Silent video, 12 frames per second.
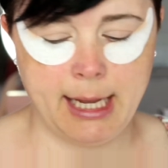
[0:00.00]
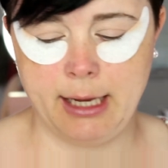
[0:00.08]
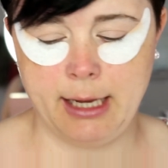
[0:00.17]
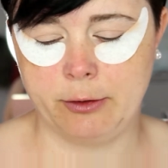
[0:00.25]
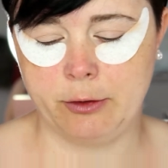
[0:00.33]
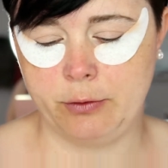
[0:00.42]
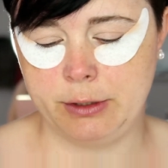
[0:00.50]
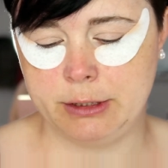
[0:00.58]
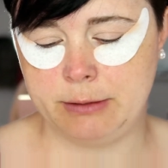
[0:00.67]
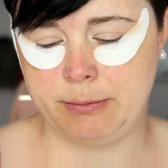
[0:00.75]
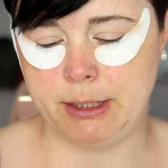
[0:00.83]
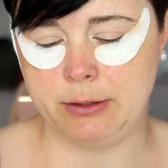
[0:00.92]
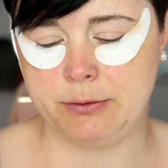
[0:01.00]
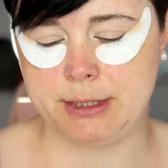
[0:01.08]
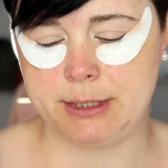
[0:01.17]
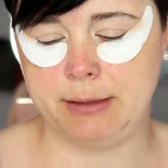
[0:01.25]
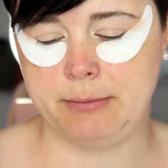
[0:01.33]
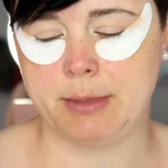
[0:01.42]
And I'm going to be
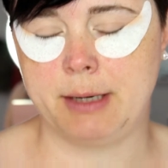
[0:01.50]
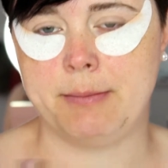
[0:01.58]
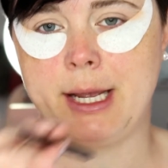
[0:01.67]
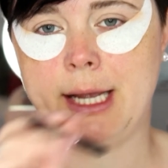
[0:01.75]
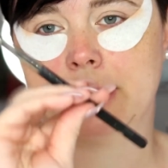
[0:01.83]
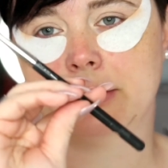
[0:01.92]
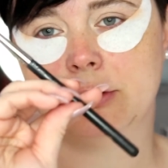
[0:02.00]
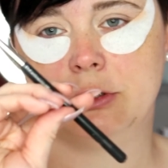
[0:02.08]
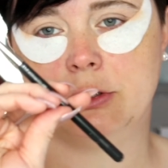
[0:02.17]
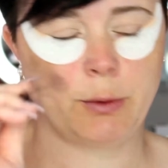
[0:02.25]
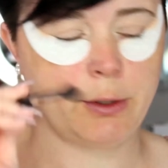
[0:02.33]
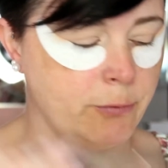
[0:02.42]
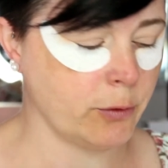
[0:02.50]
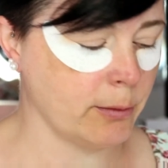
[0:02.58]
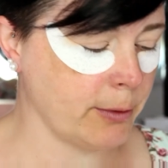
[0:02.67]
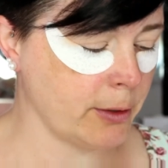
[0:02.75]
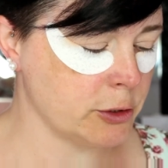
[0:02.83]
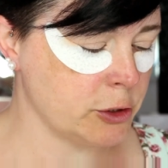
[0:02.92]
using my MAC
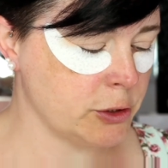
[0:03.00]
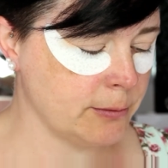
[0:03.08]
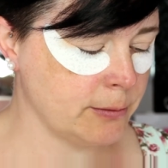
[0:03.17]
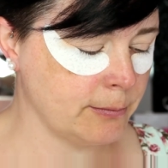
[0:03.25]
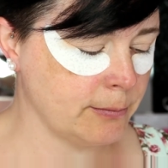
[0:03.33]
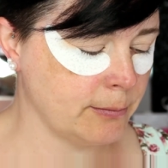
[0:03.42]
224 brush.